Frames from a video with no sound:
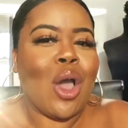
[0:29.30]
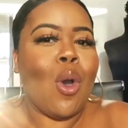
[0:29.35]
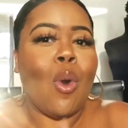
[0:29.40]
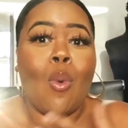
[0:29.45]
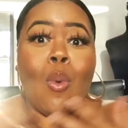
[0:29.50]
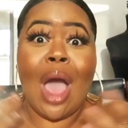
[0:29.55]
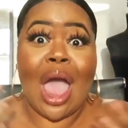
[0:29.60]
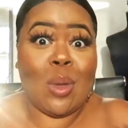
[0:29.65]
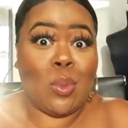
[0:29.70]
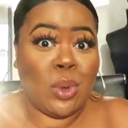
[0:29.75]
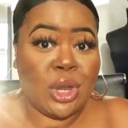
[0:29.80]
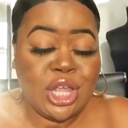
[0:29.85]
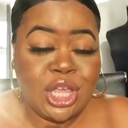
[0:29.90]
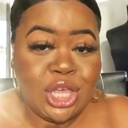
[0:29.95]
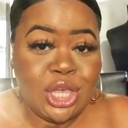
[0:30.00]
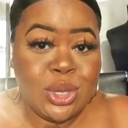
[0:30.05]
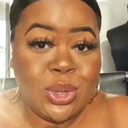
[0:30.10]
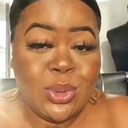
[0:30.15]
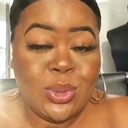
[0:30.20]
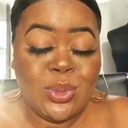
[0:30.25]
Why
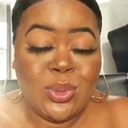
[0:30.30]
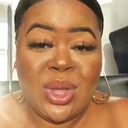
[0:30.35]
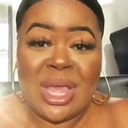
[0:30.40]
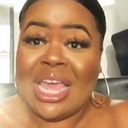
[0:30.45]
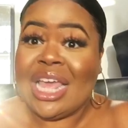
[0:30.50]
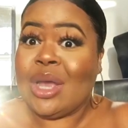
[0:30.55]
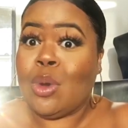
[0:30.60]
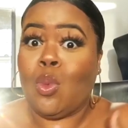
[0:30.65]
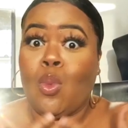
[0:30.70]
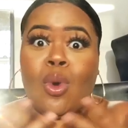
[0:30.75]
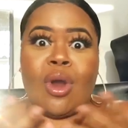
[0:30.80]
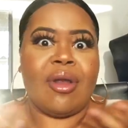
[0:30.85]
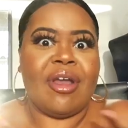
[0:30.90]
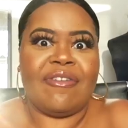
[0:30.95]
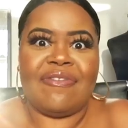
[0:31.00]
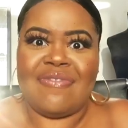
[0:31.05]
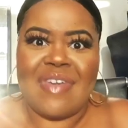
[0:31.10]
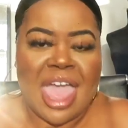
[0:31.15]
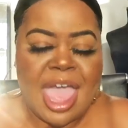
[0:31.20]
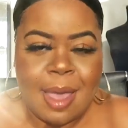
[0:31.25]
wouldn't you? We're
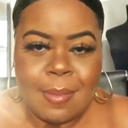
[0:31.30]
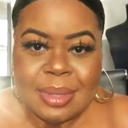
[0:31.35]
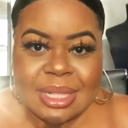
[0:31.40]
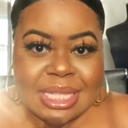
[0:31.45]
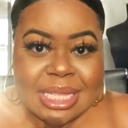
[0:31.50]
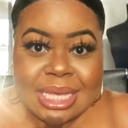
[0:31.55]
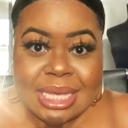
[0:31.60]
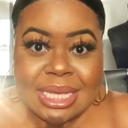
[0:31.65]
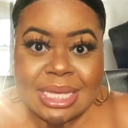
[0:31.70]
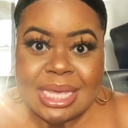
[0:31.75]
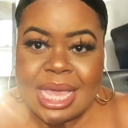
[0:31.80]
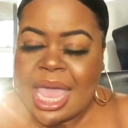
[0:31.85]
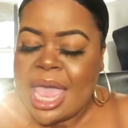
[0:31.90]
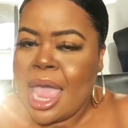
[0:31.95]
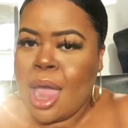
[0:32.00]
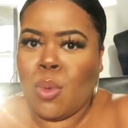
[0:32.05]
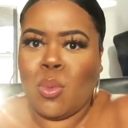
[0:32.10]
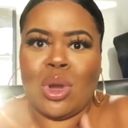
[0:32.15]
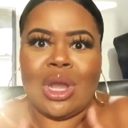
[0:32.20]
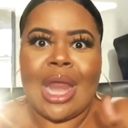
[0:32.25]
a family
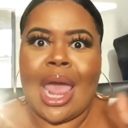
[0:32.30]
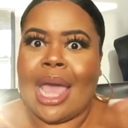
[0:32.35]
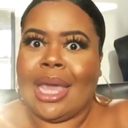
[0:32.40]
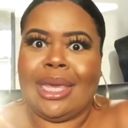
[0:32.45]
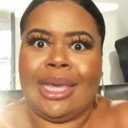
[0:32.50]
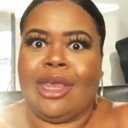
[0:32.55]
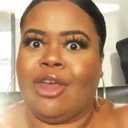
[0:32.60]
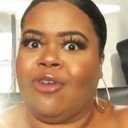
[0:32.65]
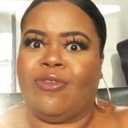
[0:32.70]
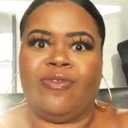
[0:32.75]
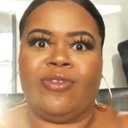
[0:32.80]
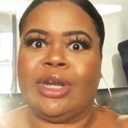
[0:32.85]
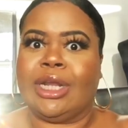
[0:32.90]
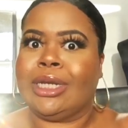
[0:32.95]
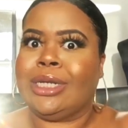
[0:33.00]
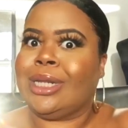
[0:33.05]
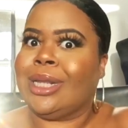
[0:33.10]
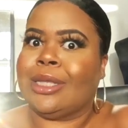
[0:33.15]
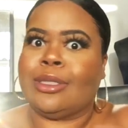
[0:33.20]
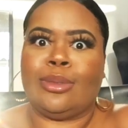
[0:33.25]
and we're not here for
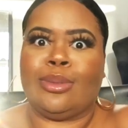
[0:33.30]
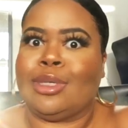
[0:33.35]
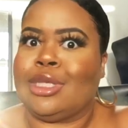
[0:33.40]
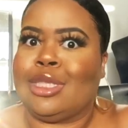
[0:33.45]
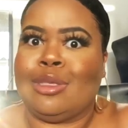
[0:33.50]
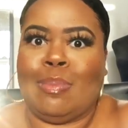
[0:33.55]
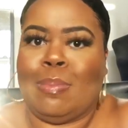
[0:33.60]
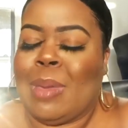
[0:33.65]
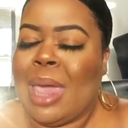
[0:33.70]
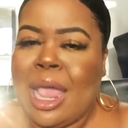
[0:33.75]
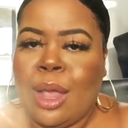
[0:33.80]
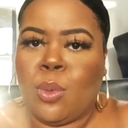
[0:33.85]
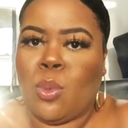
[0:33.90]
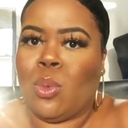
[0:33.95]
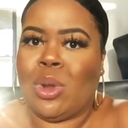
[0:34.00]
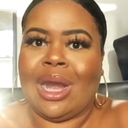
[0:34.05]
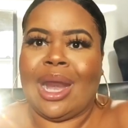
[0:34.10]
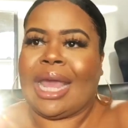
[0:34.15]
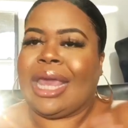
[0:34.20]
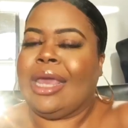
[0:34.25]
the disrespect.
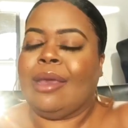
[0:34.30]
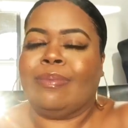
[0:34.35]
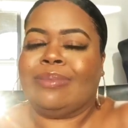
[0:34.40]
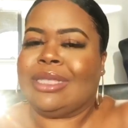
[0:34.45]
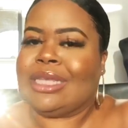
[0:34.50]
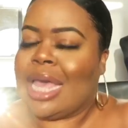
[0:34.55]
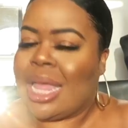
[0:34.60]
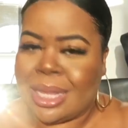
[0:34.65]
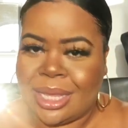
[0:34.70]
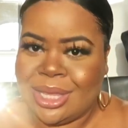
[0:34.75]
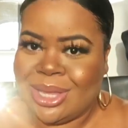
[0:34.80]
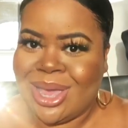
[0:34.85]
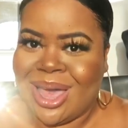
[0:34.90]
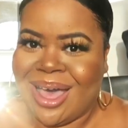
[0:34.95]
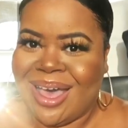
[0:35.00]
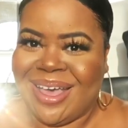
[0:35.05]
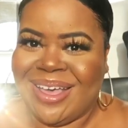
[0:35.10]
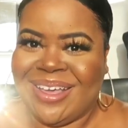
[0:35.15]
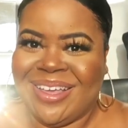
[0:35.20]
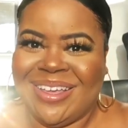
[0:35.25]
What I keep telling
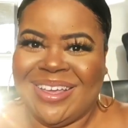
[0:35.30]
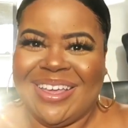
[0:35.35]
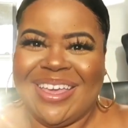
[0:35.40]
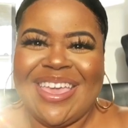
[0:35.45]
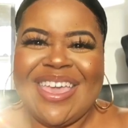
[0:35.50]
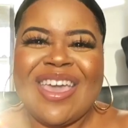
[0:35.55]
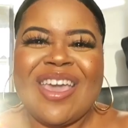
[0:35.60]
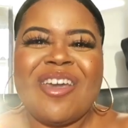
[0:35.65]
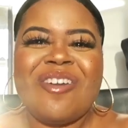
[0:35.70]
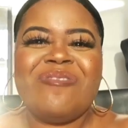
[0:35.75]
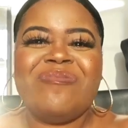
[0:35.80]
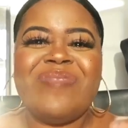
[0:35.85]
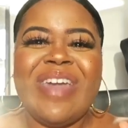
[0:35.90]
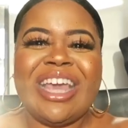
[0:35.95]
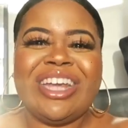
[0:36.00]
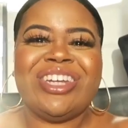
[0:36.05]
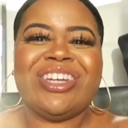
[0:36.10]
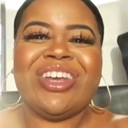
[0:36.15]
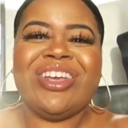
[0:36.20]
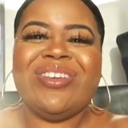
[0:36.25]
y'all,
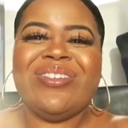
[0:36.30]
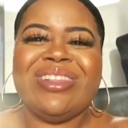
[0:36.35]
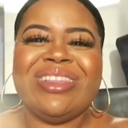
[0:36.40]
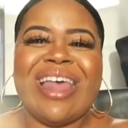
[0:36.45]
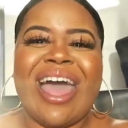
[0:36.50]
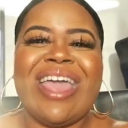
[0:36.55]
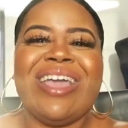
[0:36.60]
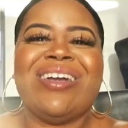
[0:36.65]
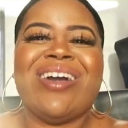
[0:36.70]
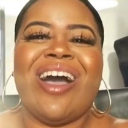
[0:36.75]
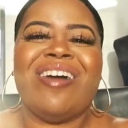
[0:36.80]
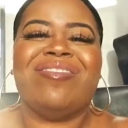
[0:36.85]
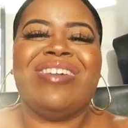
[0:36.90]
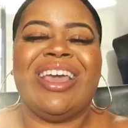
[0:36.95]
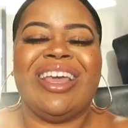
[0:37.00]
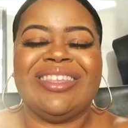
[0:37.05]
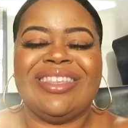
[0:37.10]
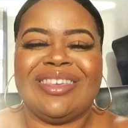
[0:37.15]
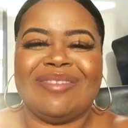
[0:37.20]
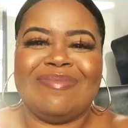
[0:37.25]
make sure you like,
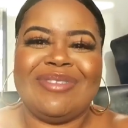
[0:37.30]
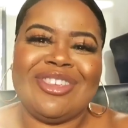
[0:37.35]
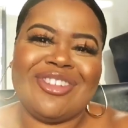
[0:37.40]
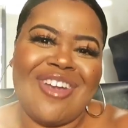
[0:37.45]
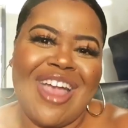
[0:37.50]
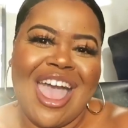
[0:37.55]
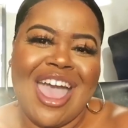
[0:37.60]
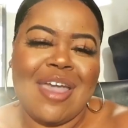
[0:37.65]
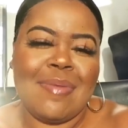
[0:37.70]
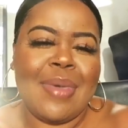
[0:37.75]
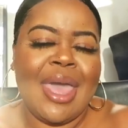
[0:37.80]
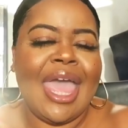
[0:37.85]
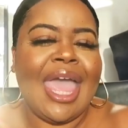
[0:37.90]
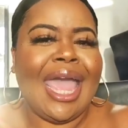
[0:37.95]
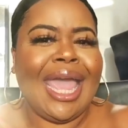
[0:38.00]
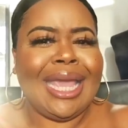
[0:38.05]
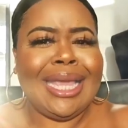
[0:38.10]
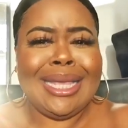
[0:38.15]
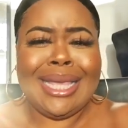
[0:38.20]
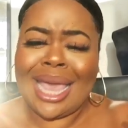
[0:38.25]
comment, and subscribe
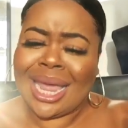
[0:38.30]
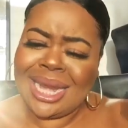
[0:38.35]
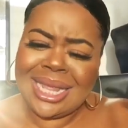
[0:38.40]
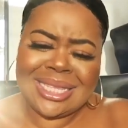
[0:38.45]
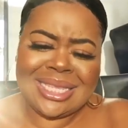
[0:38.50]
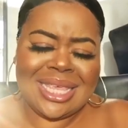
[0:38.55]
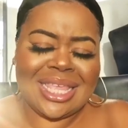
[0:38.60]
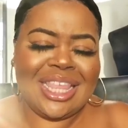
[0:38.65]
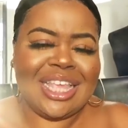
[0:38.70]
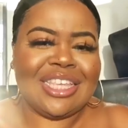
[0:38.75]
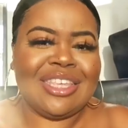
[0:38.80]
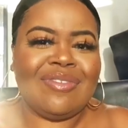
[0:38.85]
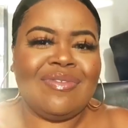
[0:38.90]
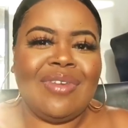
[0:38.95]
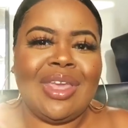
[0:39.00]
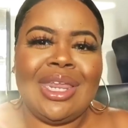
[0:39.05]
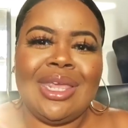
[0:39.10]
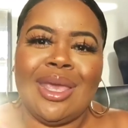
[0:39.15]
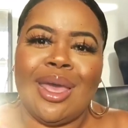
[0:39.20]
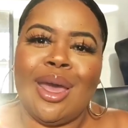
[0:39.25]
and get into this
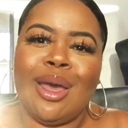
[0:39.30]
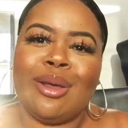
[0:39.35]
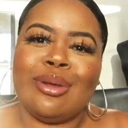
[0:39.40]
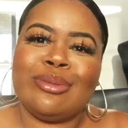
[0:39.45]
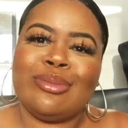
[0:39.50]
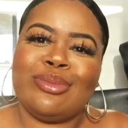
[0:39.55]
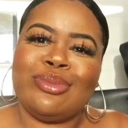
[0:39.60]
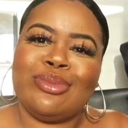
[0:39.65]
video.